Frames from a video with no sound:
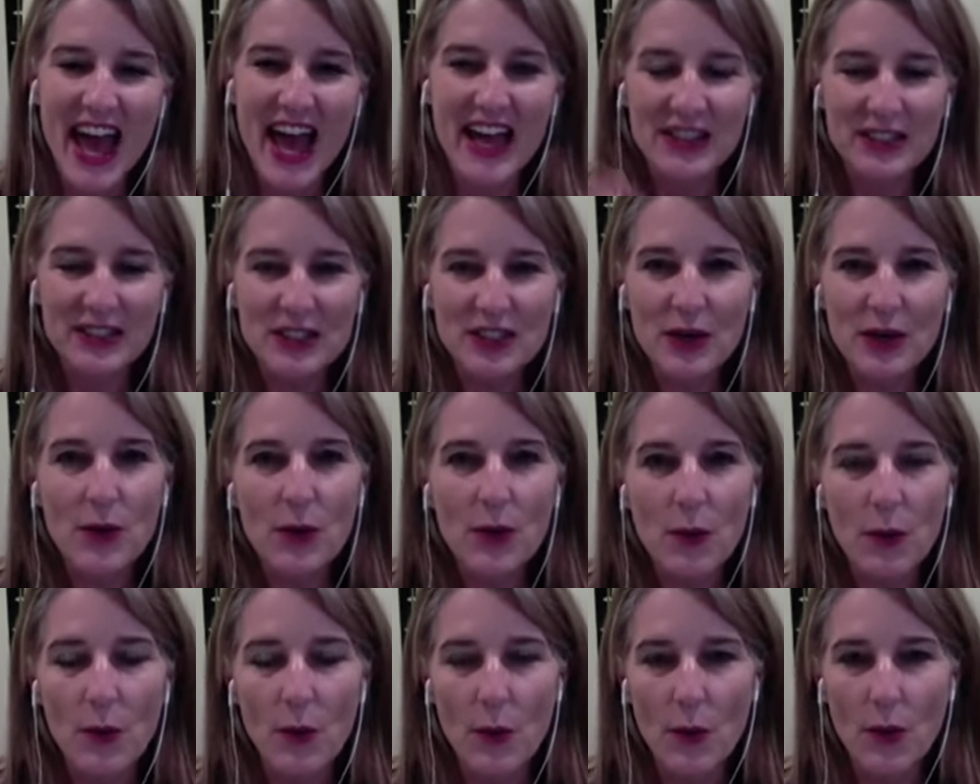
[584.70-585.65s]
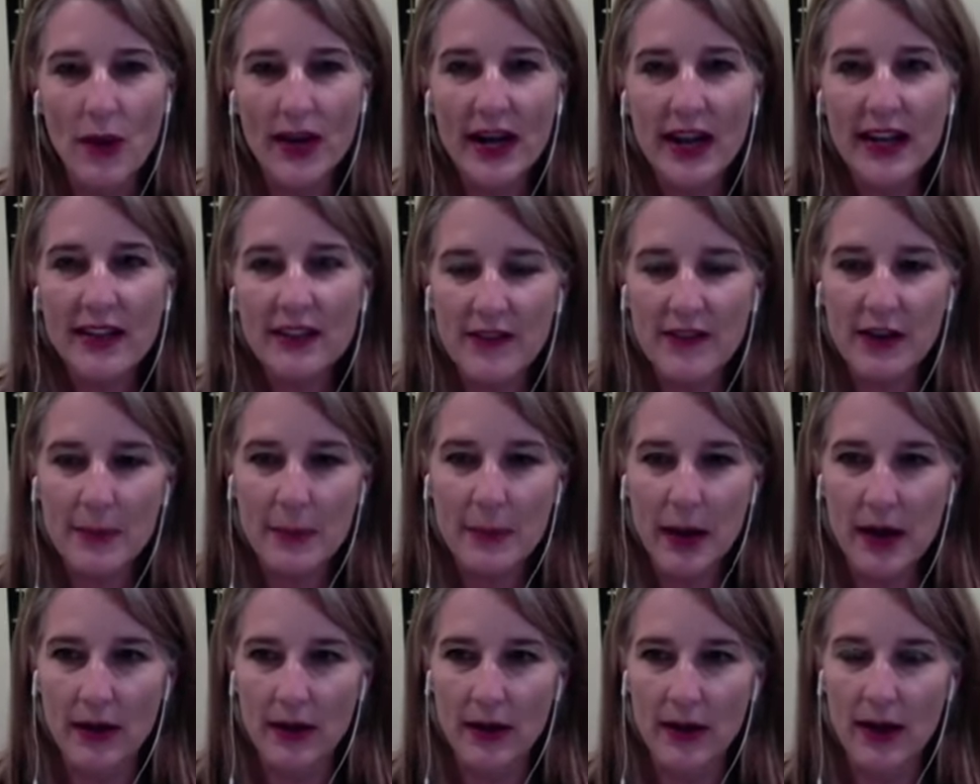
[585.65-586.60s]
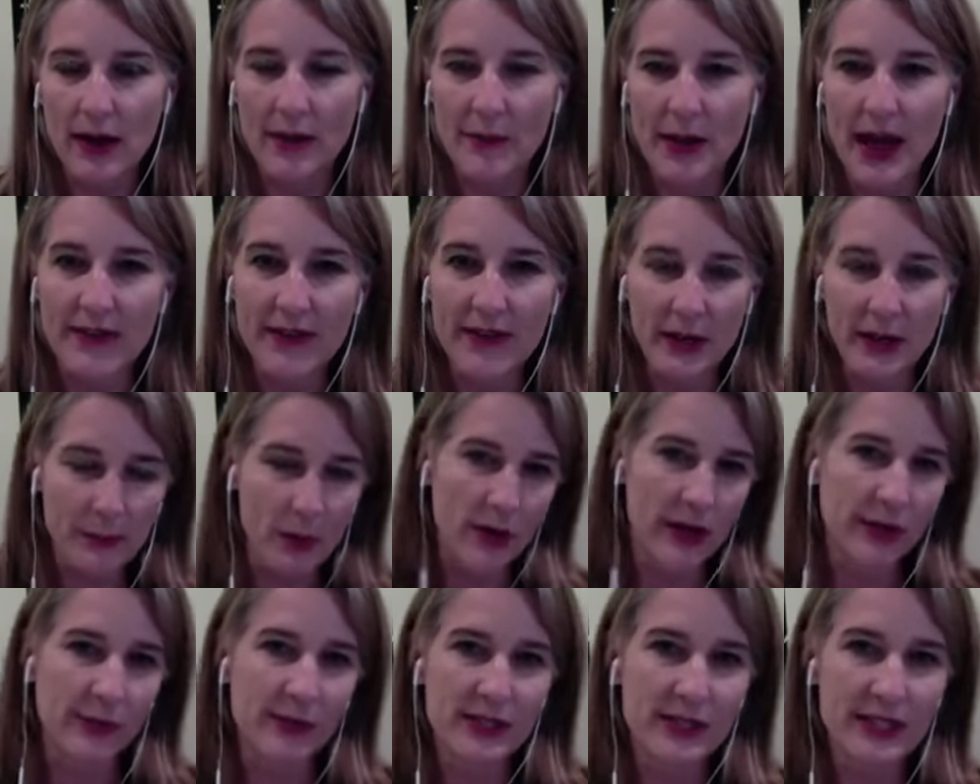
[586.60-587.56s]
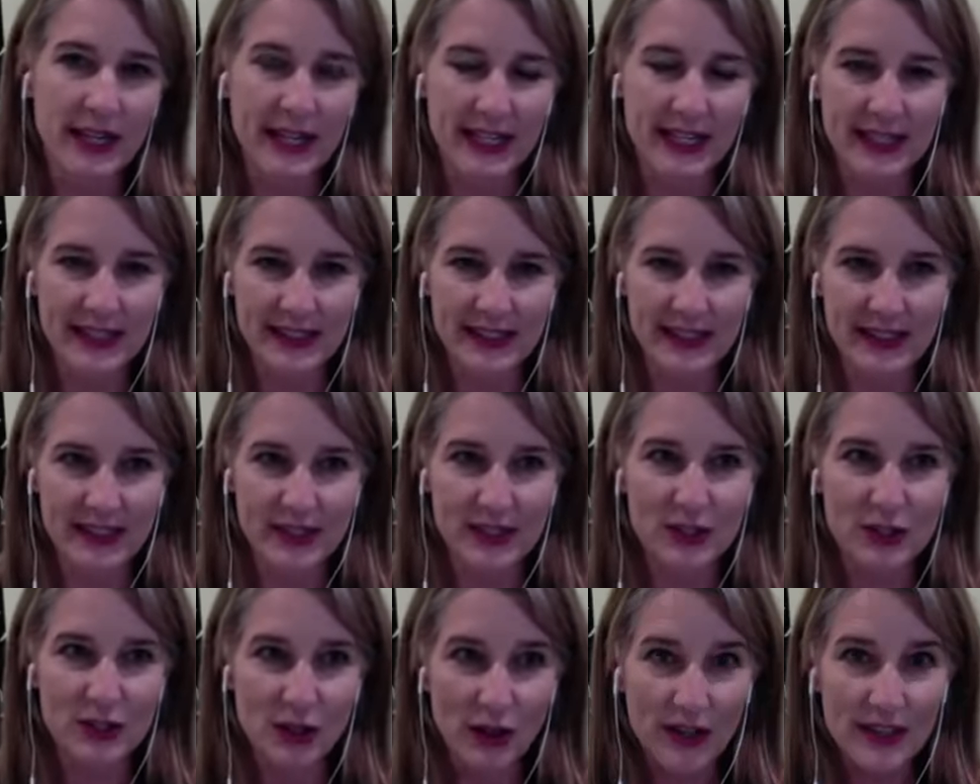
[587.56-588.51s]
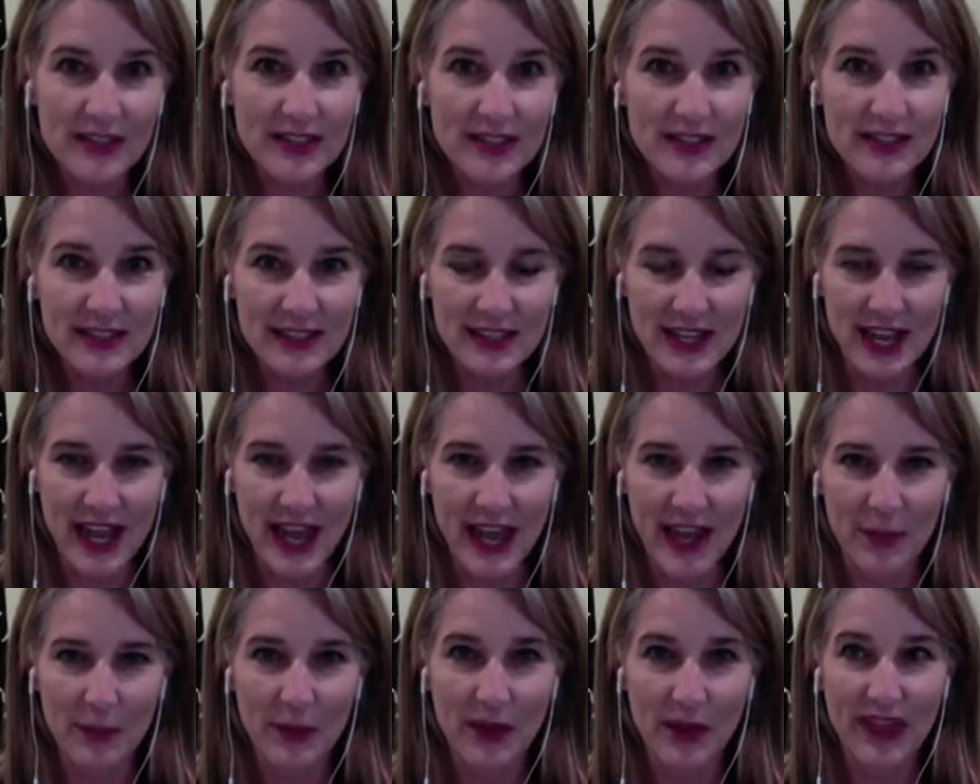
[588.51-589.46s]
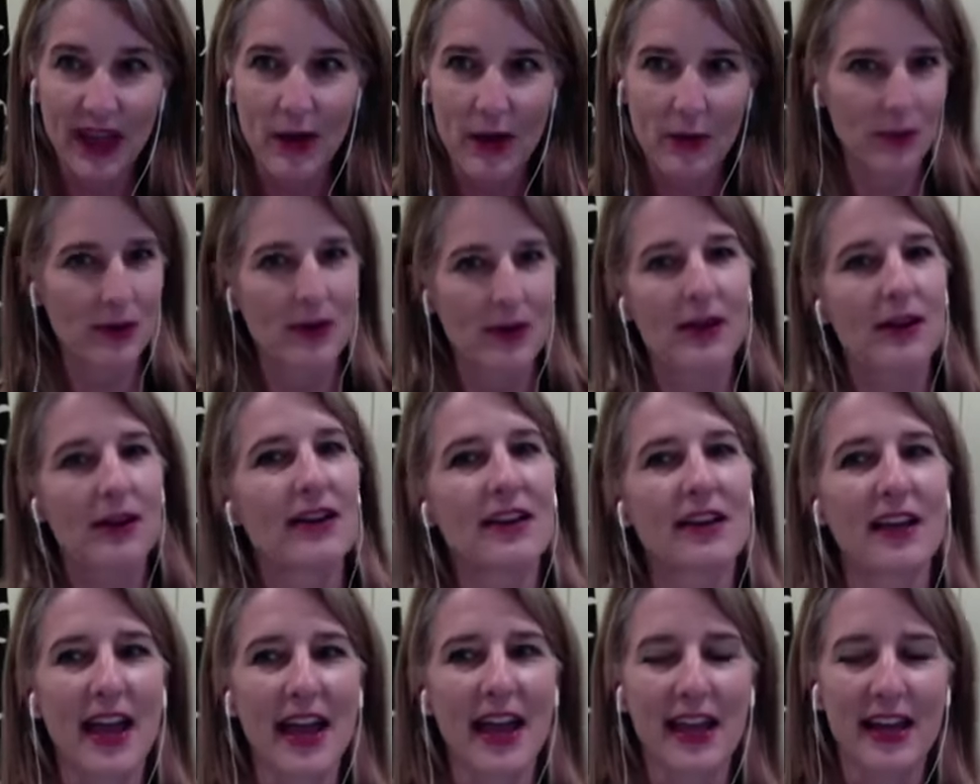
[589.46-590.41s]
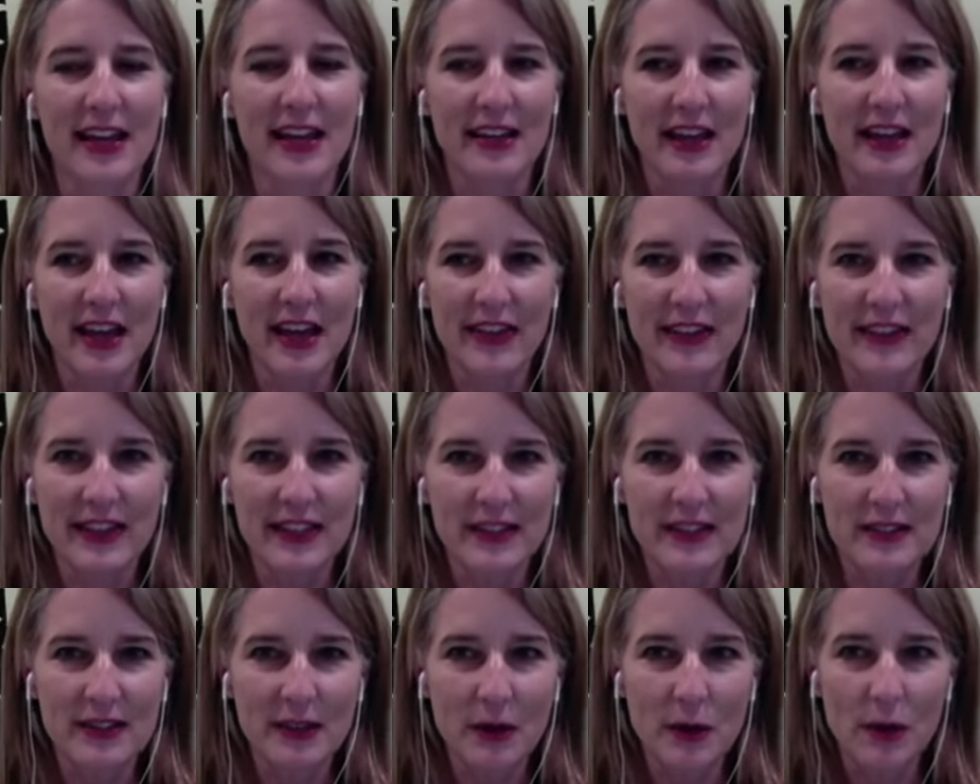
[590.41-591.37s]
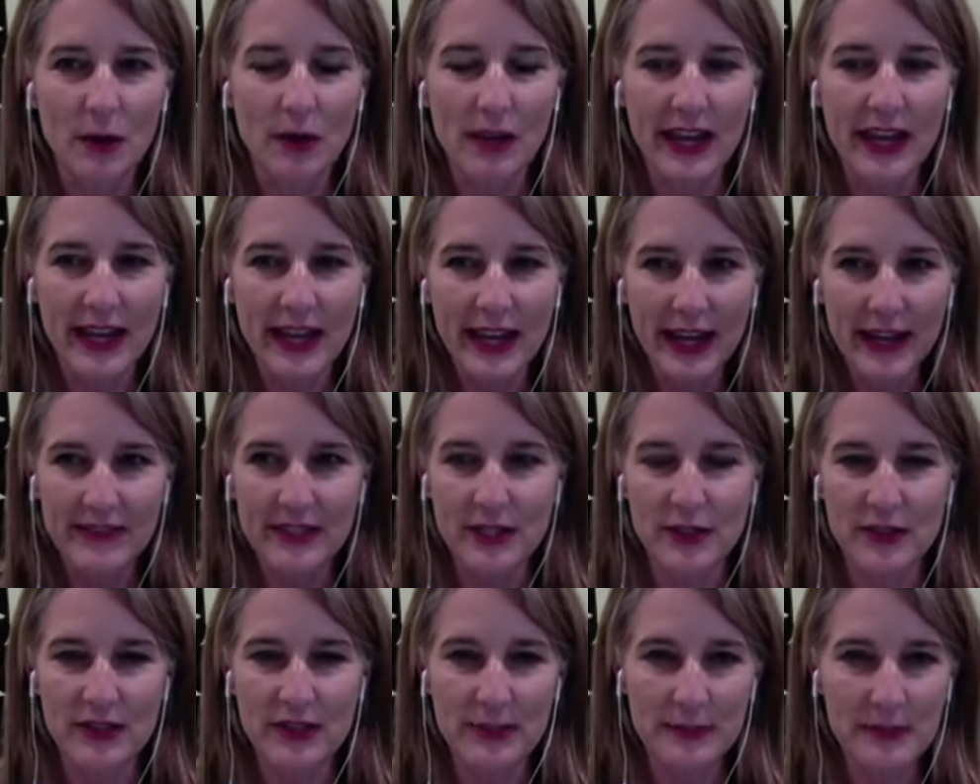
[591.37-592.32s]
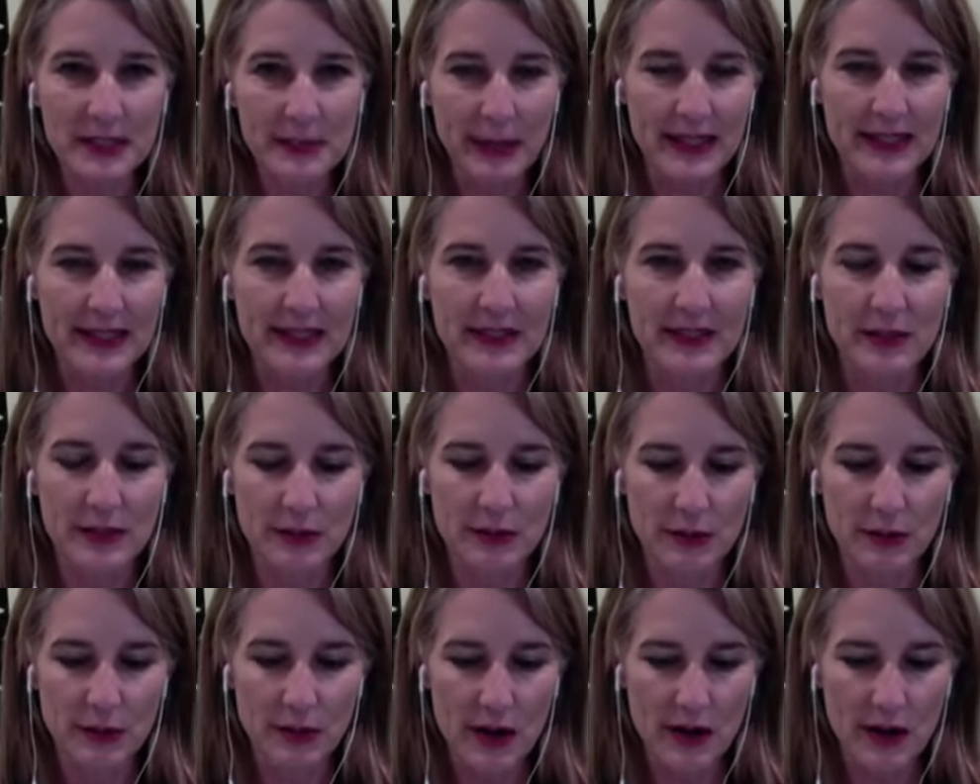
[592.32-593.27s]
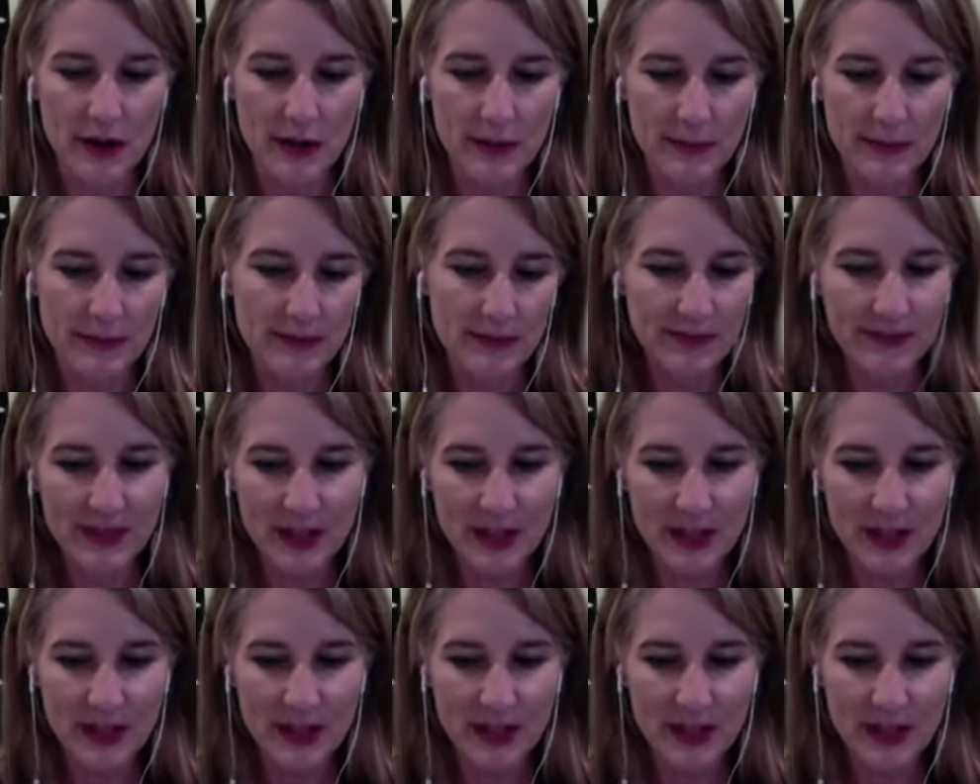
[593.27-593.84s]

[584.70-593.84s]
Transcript: And so what I love about um, having a morning routine is it starts the day without work. And I think that's like gives you some space to, um,